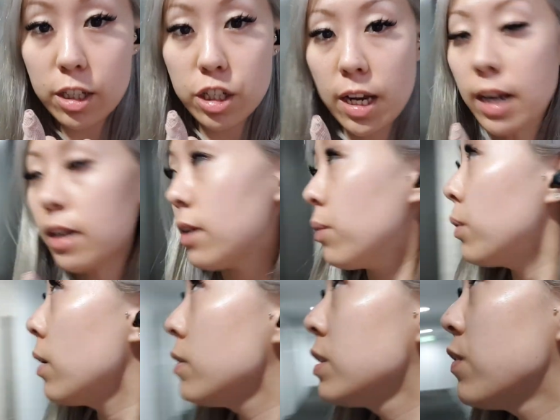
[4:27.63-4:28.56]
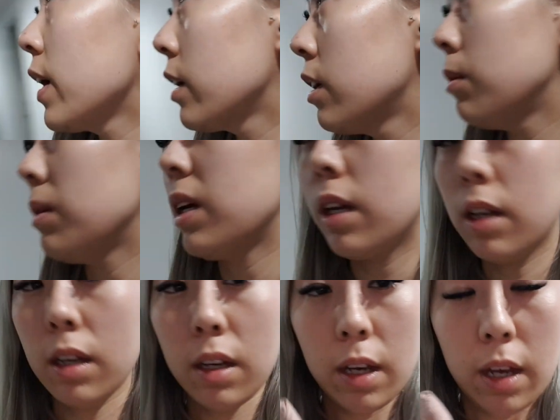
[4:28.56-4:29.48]
shattered it when I was vacuuming
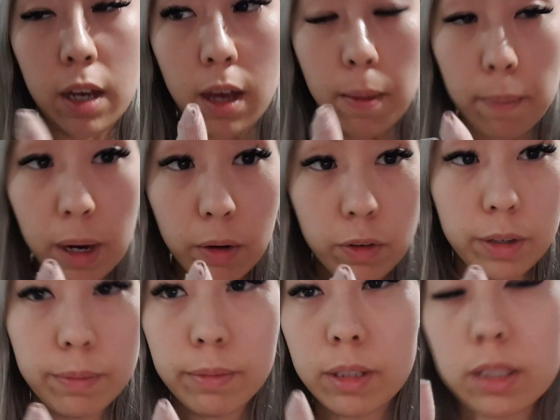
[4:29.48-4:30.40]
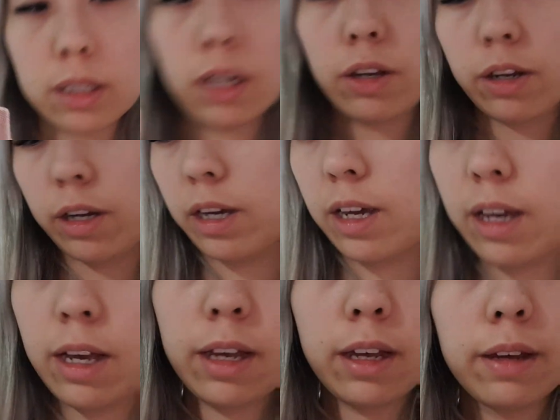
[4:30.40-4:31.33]
my room, so
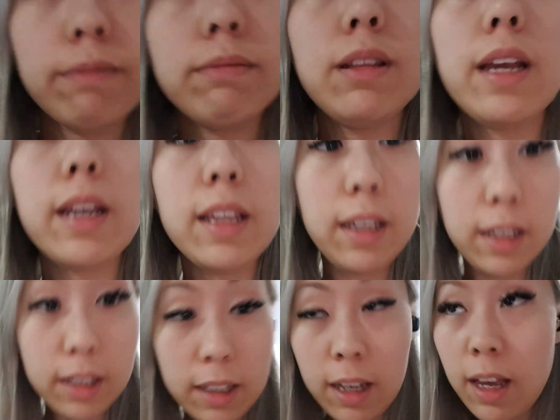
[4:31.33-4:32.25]
luckily.